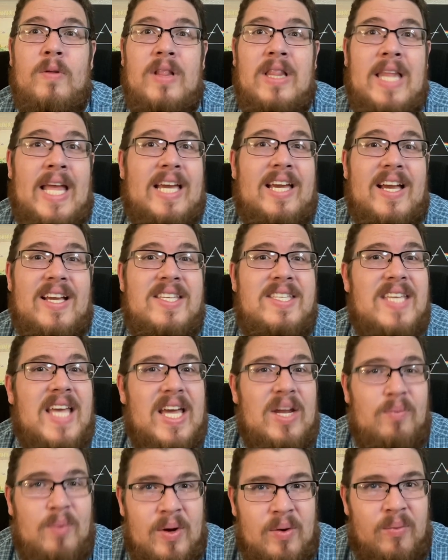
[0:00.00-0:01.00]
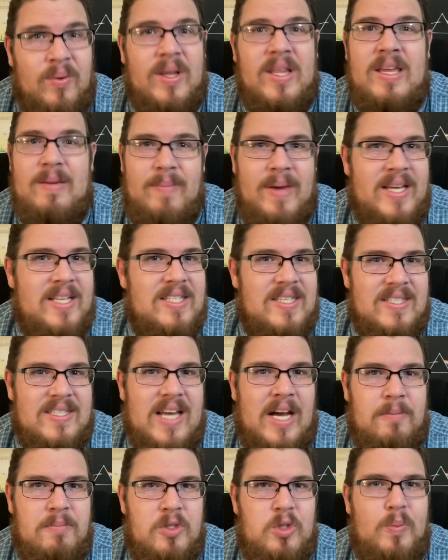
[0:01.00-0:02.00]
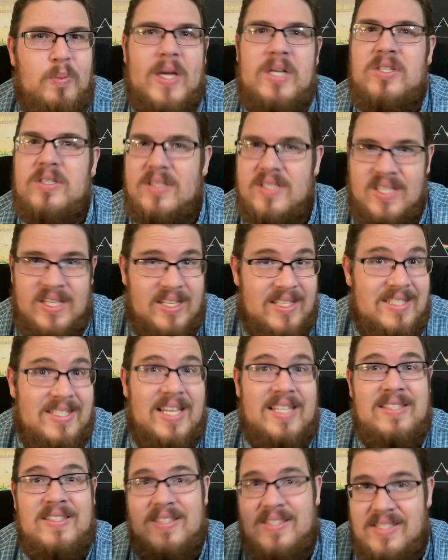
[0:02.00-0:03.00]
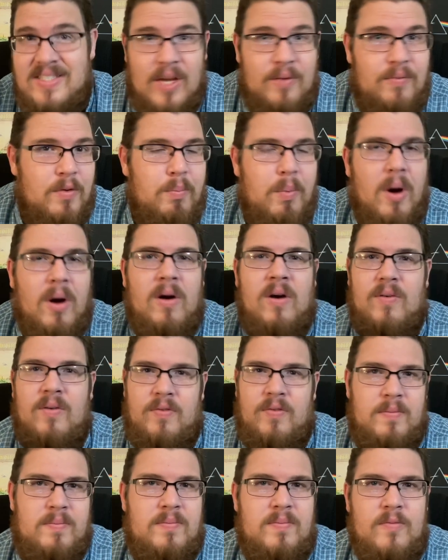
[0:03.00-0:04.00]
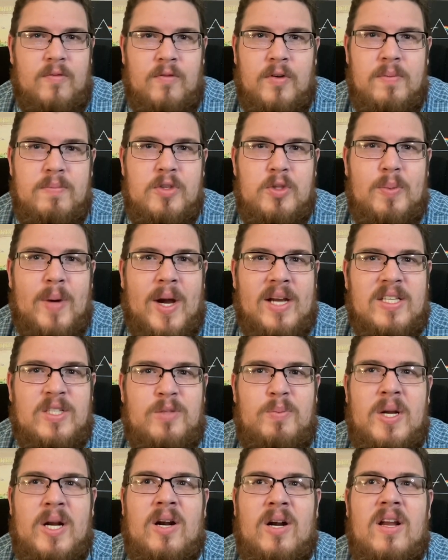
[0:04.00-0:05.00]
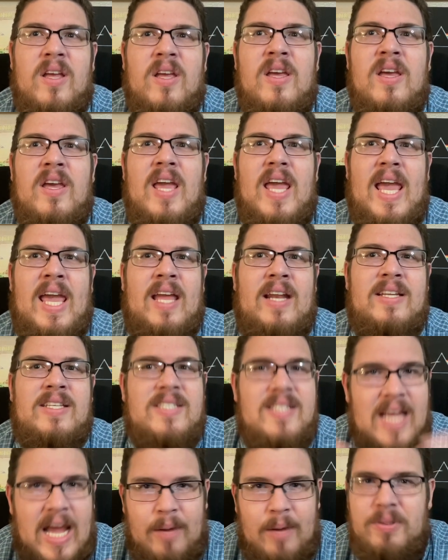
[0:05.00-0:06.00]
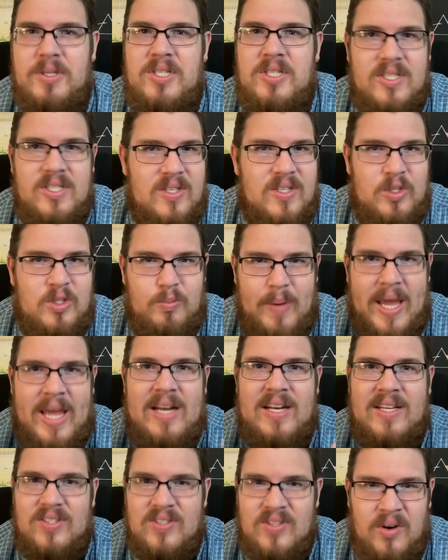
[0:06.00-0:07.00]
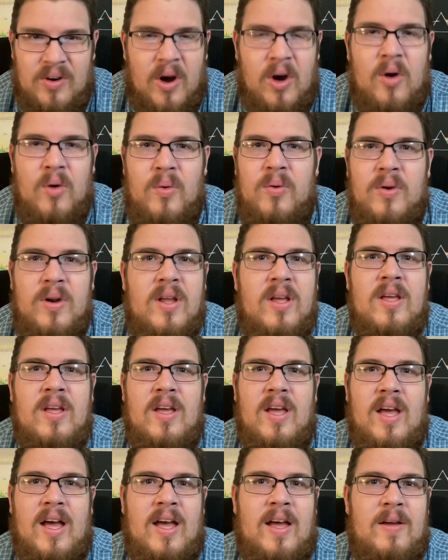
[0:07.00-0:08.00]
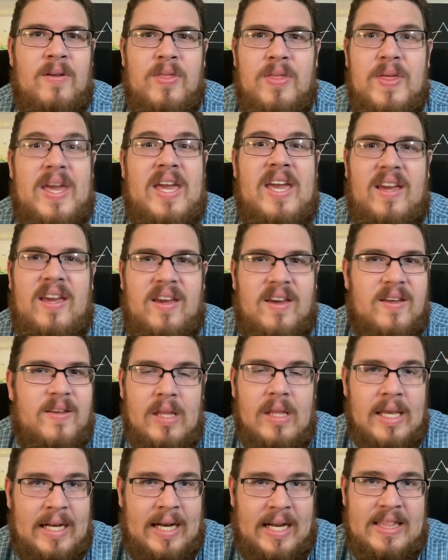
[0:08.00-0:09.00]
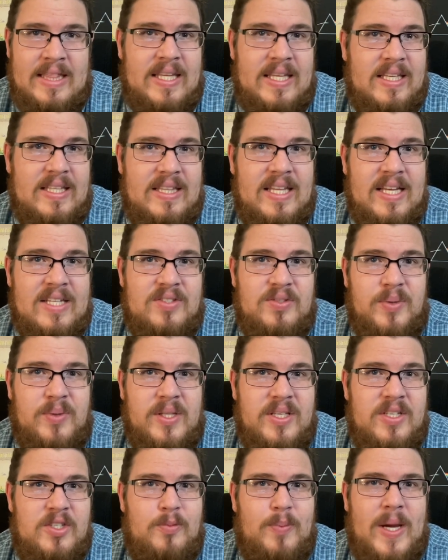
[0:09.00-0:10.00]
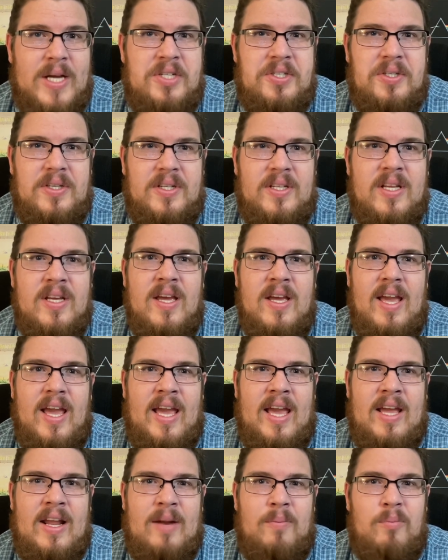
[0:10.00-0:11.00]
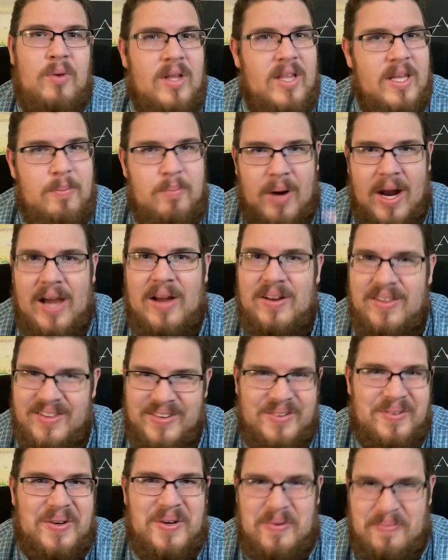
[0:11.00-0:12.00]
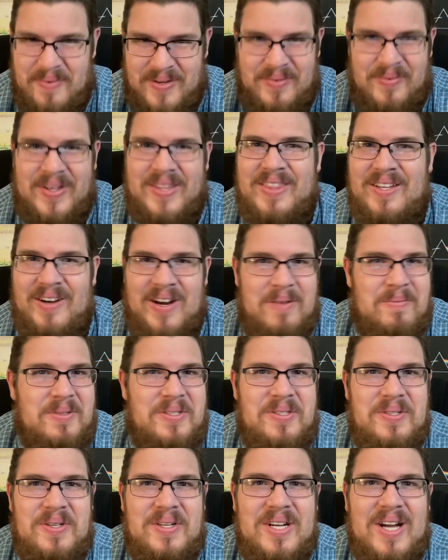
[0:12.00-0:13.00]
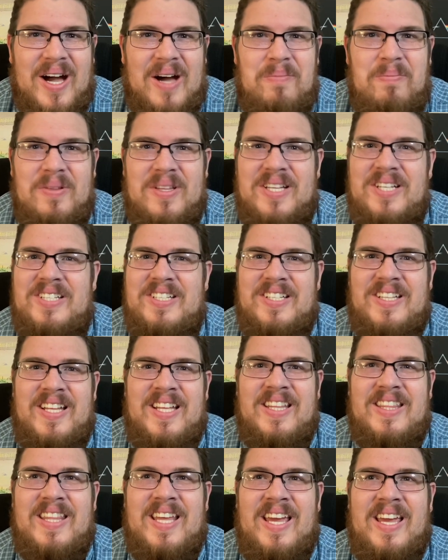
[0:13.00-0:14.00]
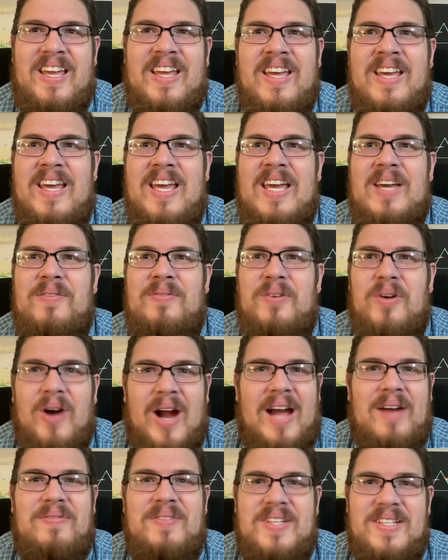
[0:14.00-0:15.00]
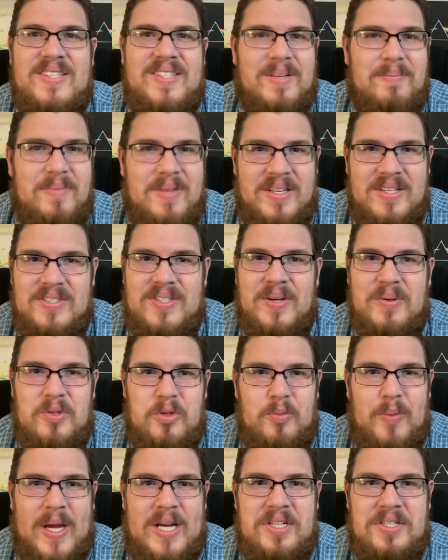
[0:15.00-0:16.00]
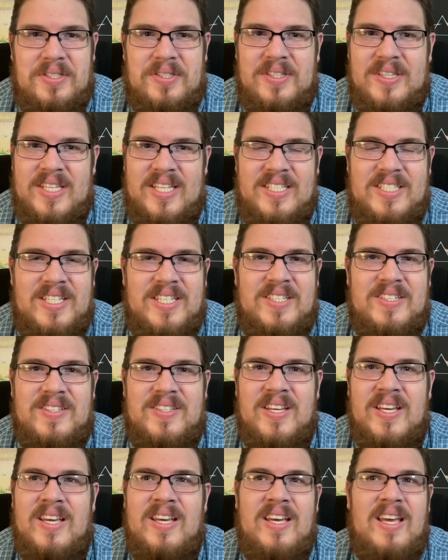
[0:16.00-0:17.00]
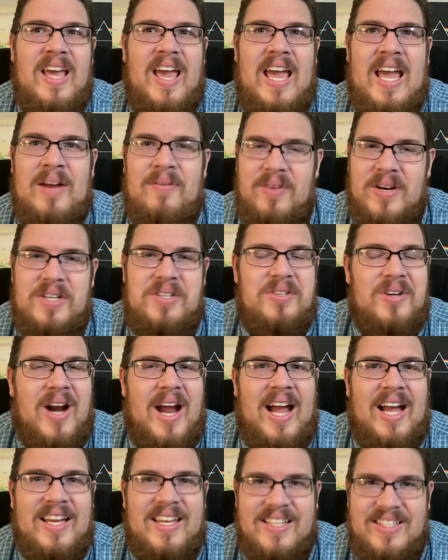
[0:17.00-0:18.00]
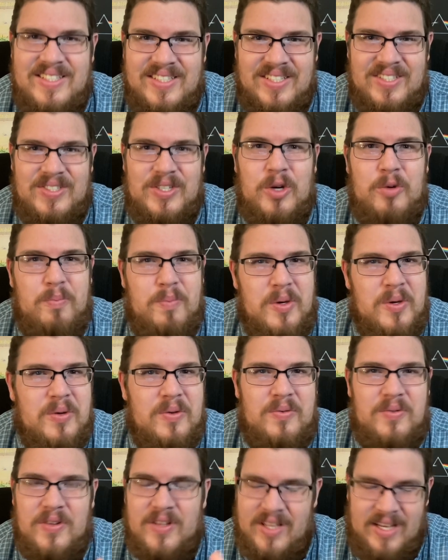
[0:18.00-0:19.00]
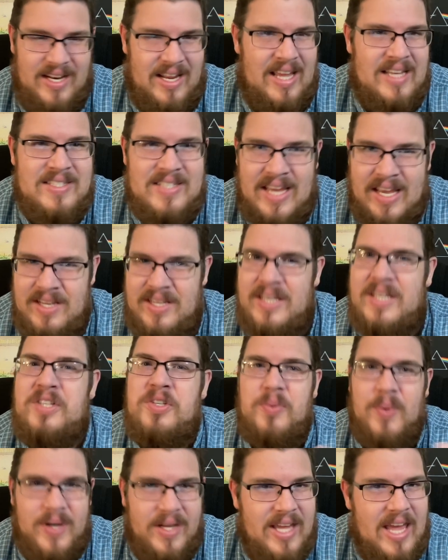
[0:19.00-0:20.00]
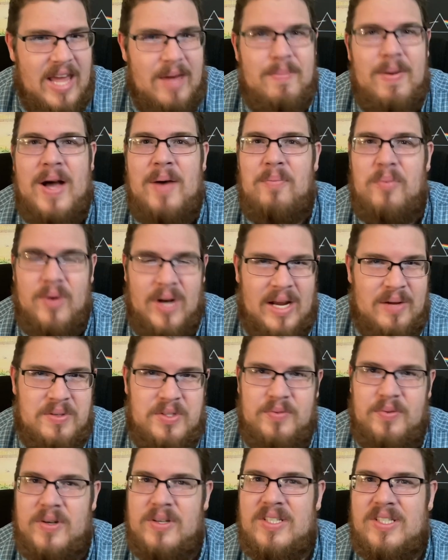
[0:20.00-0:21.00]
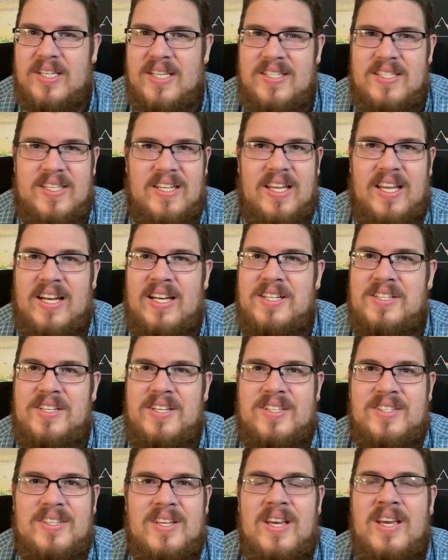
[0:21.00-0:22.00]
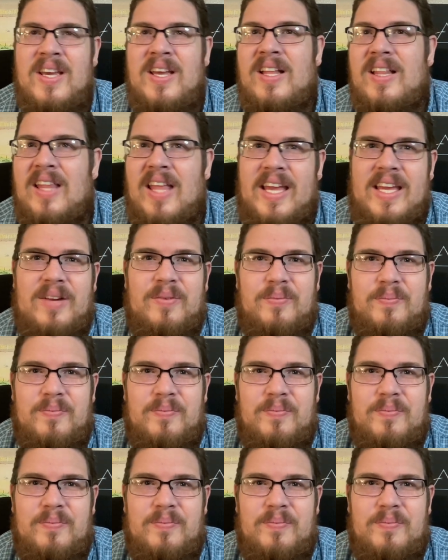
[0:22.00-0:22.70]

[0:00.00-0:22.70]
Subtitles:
like I said, what really makes this album special is that it sets itself apart from Spock's Beard and establishes this band as their own thing. And I think that's really special. And I'm really proud of the group and what they're able to accomplish, and that they have crafted something so special that just every track is just so beautiful. And as each one came up when I was first listening, it just like